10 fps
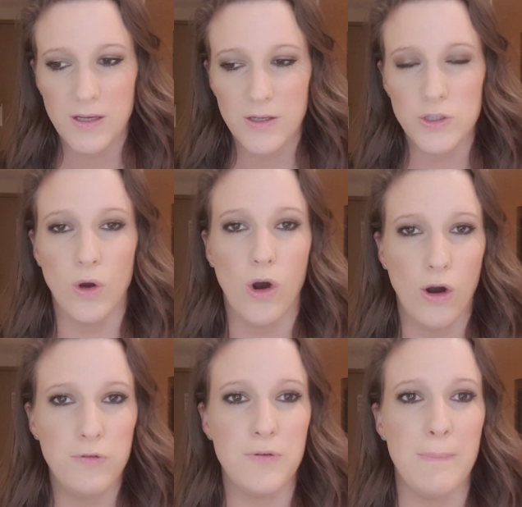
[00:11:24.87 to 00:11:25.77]
your
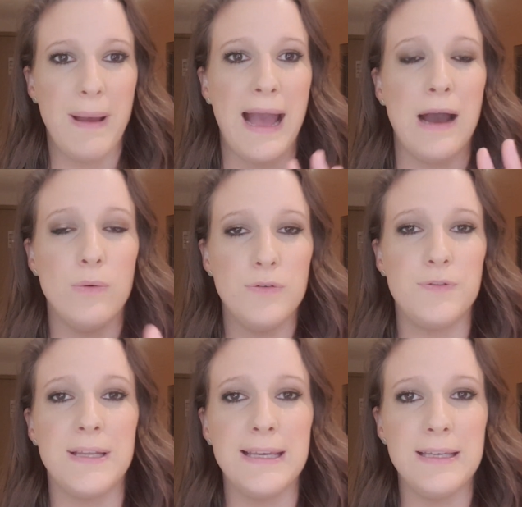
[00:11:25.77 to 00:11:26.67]
offer
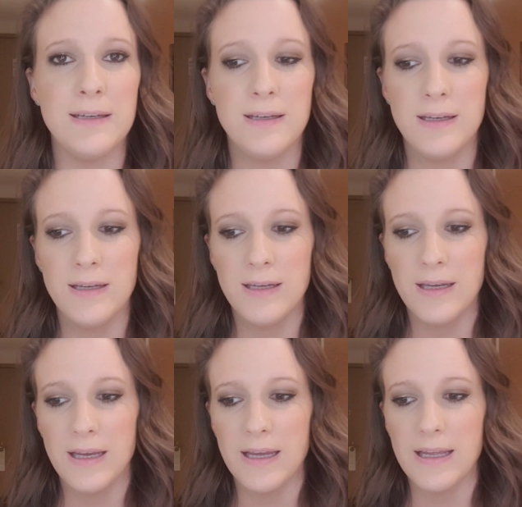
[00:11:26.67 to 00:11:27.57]
powerfully,
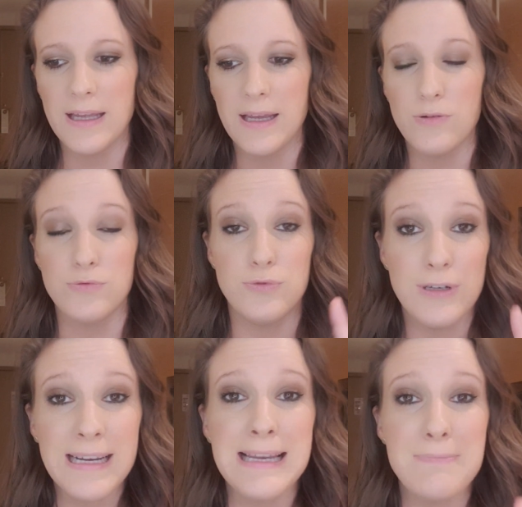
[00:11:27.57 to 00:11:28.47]

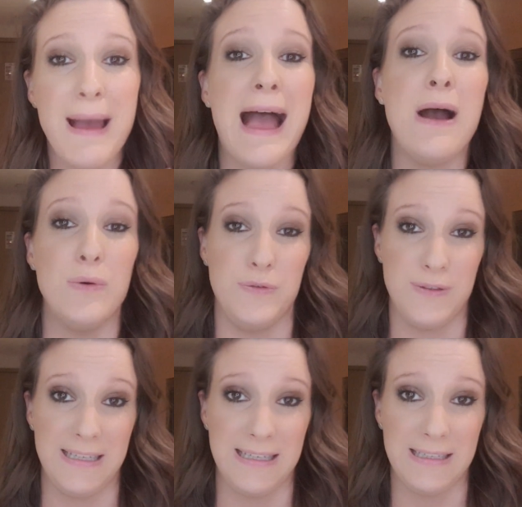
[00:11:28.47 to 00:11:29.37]
really
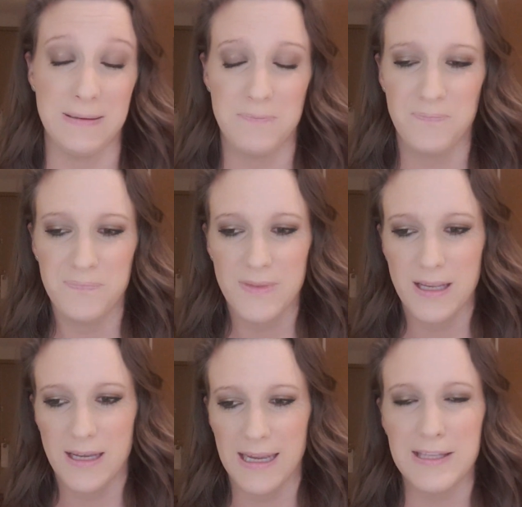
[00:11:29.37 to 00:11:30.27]
powerfully,
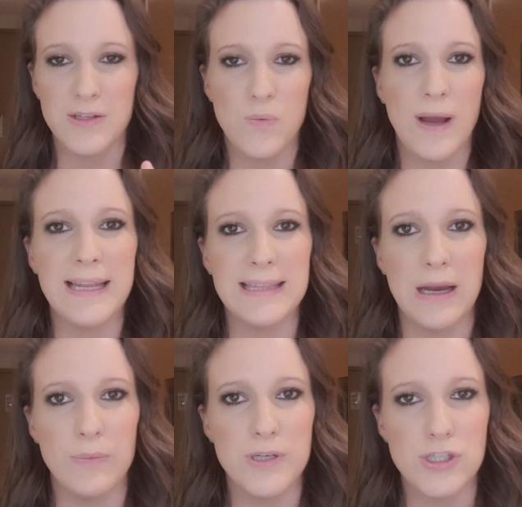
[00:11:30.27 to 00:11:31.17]
in the way
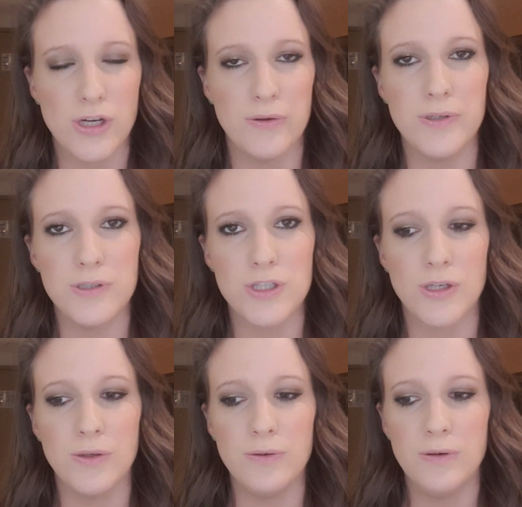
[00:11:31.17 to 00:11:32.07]
that we show you
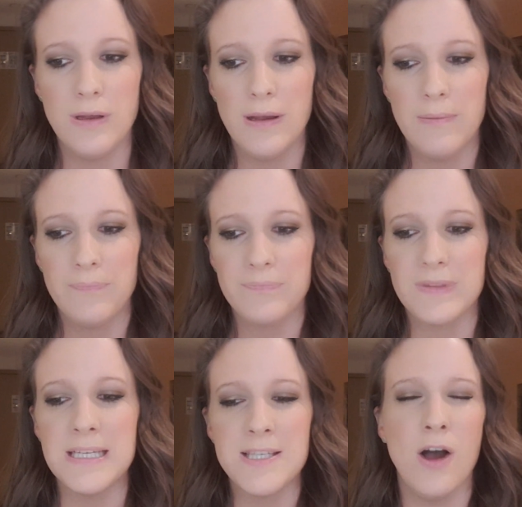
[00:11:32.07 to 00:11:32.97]
to,
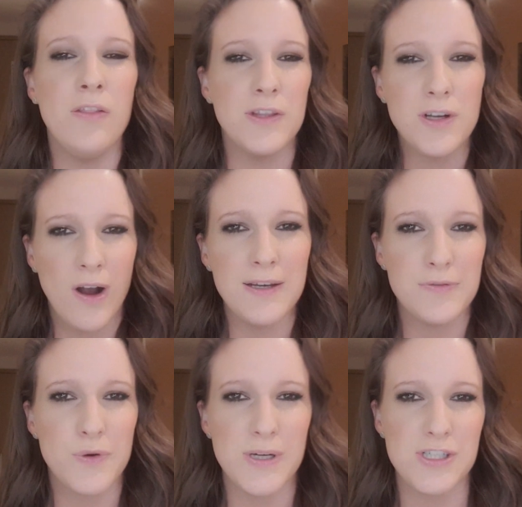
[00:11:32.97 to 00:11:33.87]
these aren't the kind of
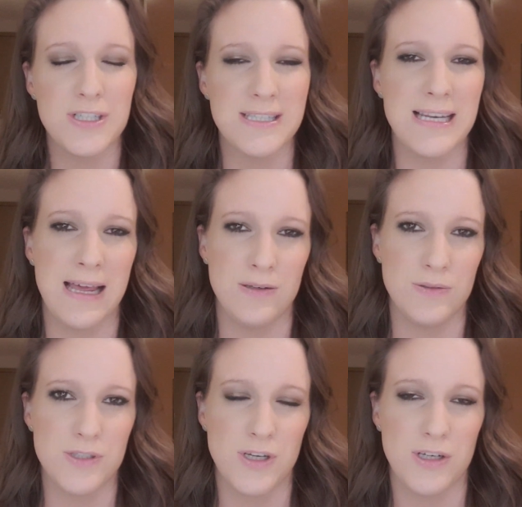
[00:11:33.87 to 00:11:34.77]
questions
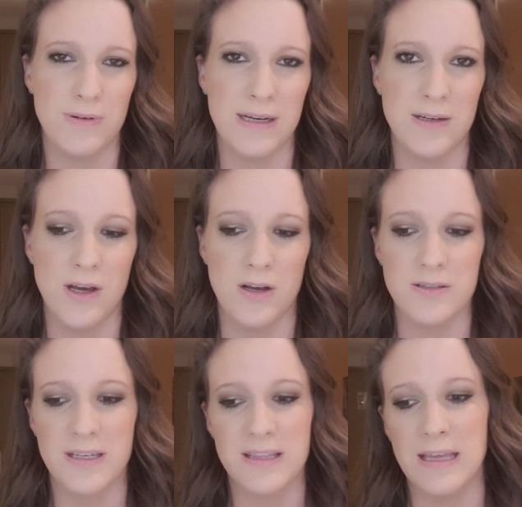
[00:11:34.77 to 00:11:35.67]
landlords turn around and
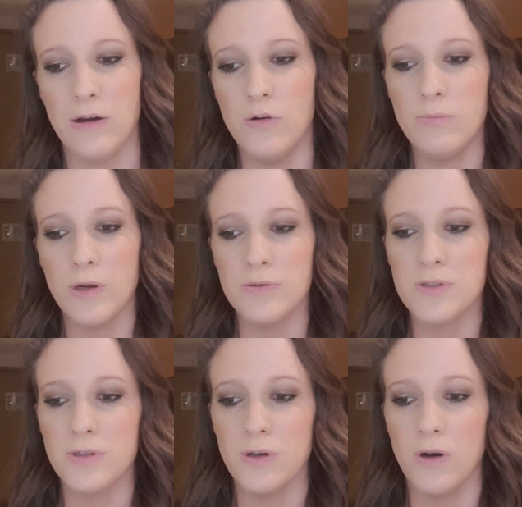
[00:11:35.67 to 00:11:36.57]
ask. They're almost
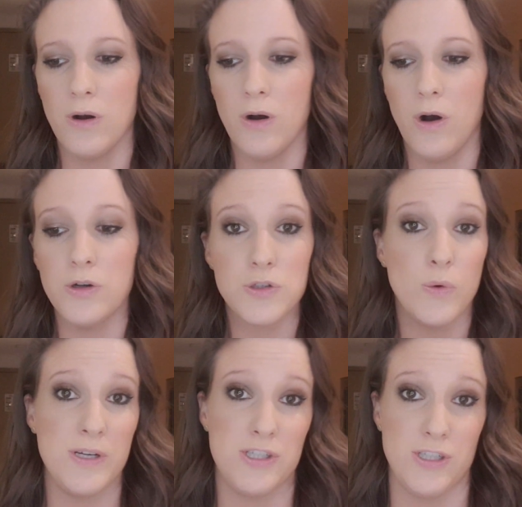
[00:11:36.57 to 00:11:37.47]
odd
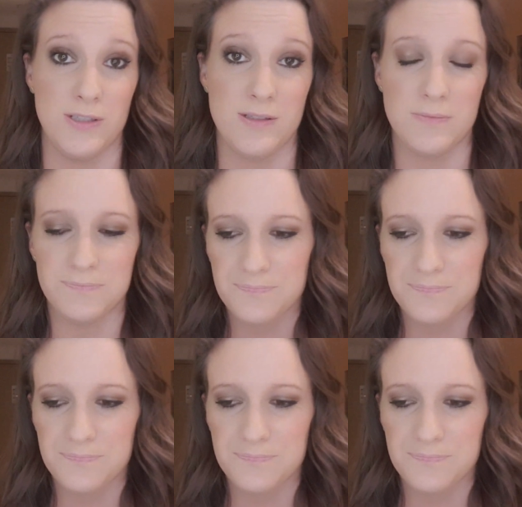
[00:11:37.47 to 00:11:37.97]
questions.